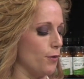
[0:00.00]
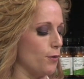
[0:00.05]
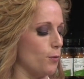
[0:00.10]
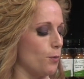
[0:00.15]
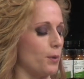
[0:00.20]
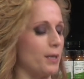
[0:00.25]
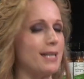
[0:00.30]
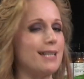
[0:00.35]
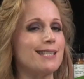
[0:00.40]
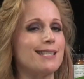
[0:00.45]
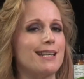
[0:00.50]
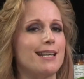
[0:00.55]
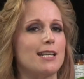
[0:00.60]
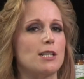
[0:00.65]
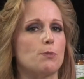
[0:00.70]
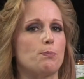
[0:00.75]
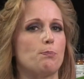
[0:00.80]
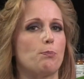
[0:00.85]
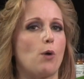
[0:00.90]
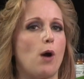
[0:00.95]
the reason
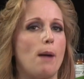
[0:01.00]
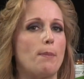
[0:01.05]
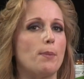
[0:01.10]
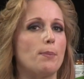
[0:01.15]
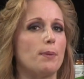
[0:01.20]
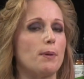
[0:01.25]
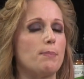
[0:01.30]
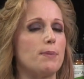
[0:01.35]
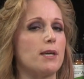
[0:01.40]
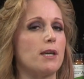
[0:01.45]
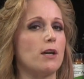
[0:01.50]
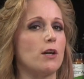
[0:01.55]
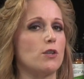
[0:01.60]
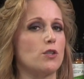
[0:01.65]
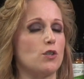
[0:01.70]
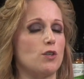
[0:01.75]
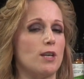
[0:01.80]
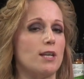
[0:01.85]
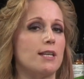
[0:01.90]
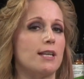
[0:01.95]
is probably because
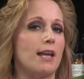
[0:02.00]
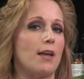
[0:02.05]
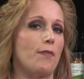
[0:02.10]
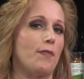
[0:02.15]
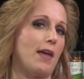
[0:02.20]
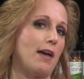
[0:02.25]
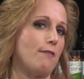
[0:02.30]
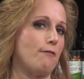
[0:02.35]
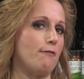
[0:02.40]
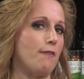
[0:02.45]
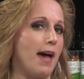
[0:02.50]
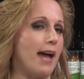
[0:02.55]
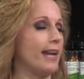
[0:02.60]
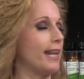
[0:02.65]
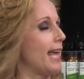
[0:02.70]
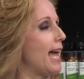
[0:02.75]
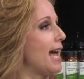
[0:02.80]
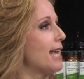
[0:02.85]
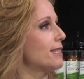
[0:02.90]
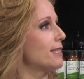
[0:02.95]
you didn't get that
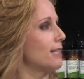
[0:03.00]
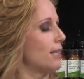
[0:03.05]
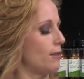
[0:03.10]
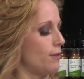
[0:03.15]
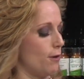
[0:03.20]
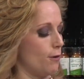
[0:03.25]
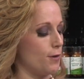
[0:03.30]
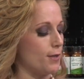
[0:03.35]
fatty acid in there,